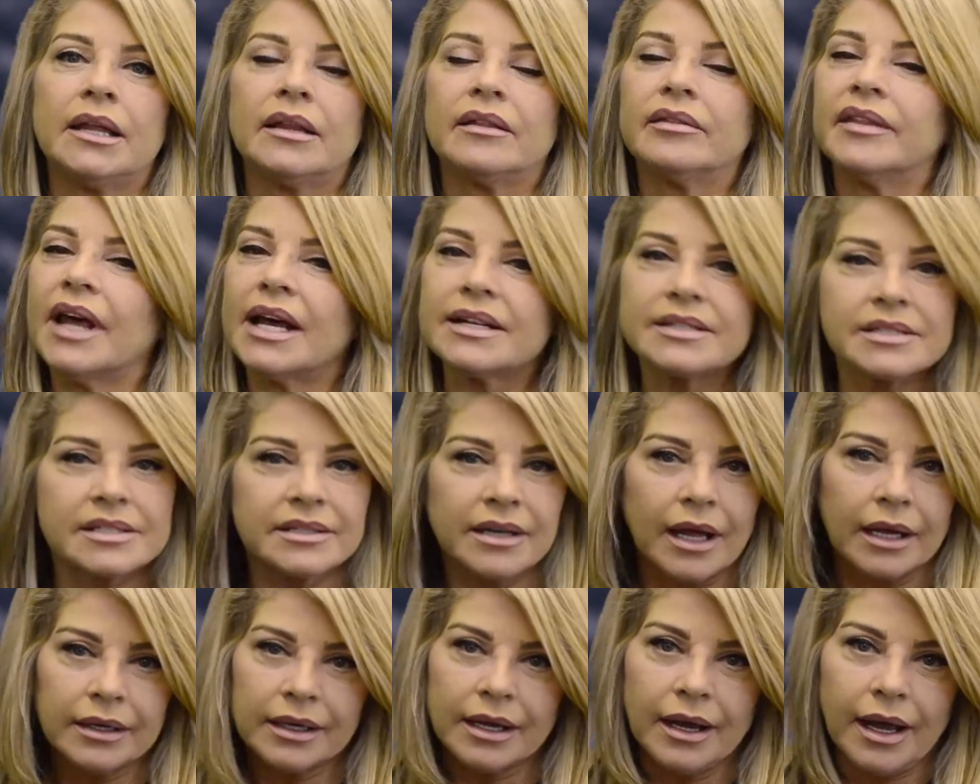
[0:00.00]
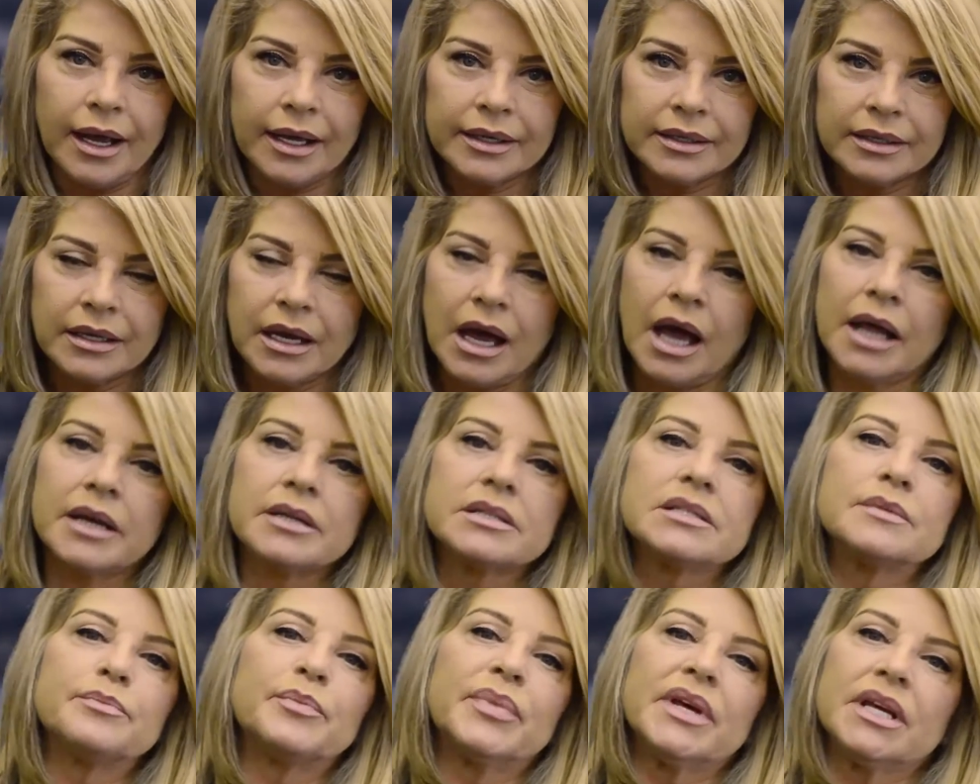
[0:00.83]
that's not God. God
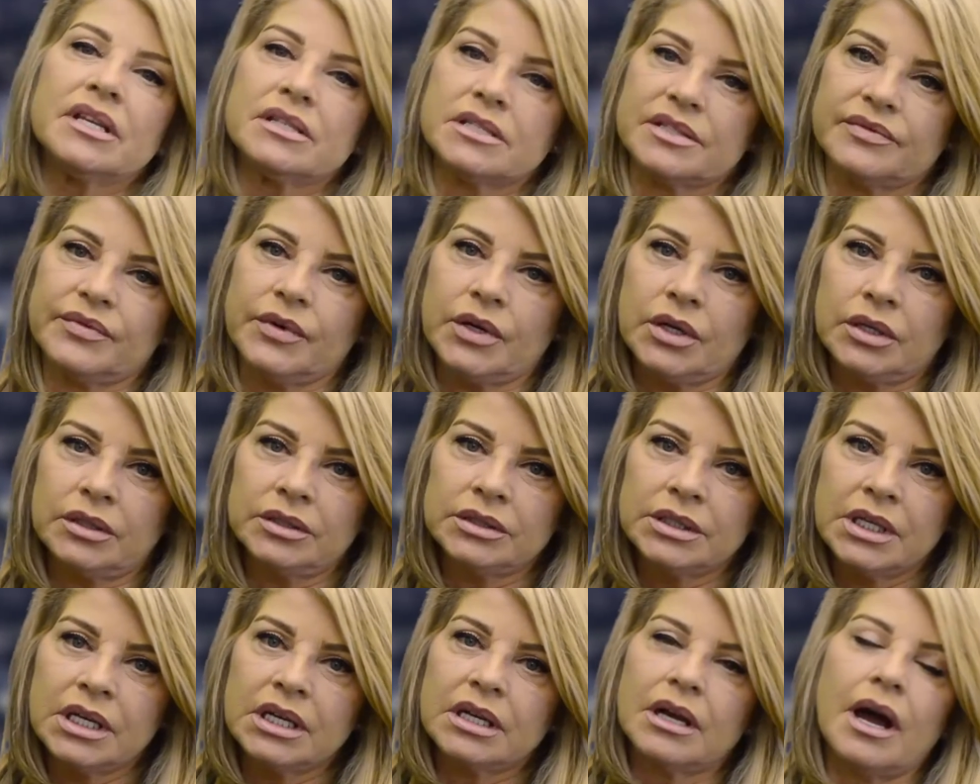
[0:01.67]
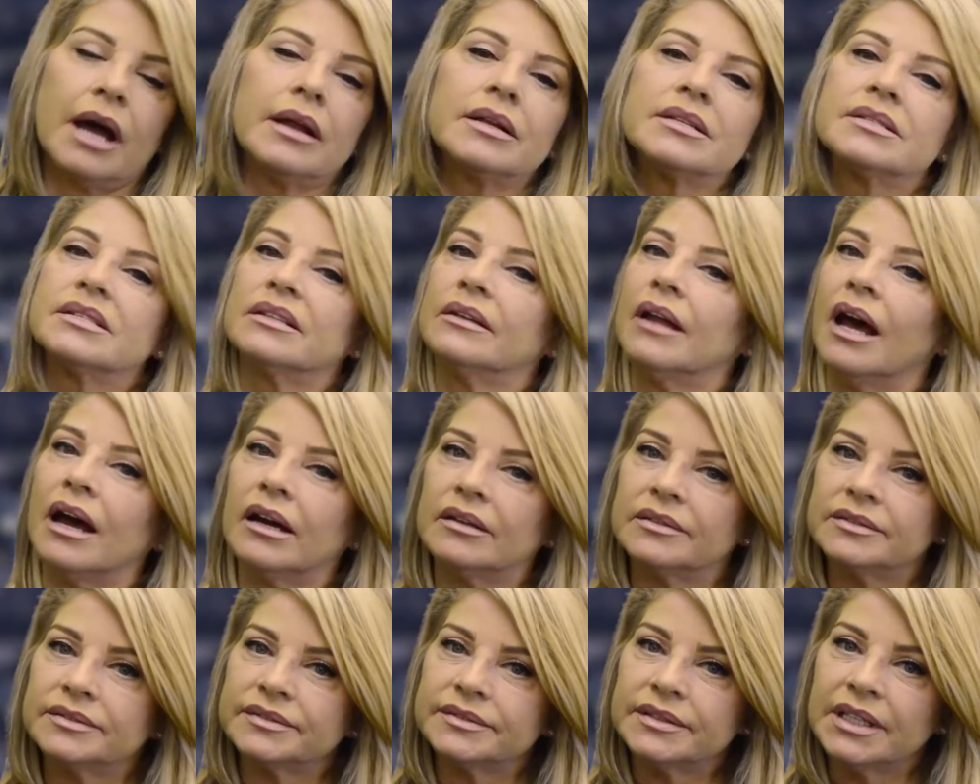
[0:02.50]
is peaceful. God is
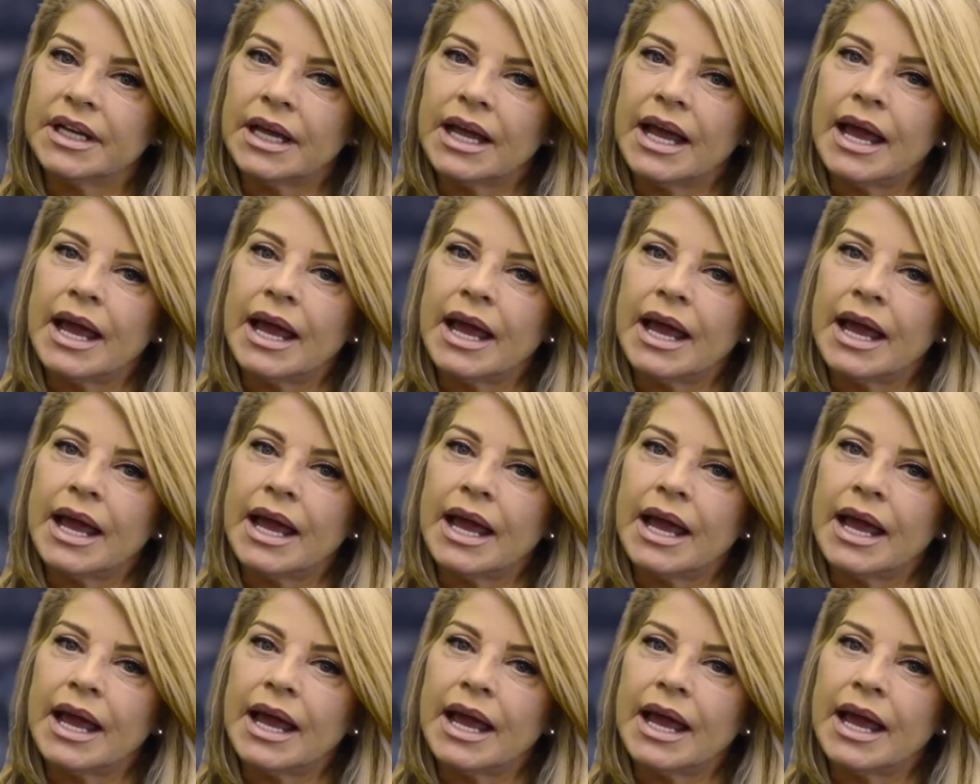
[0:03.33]
love.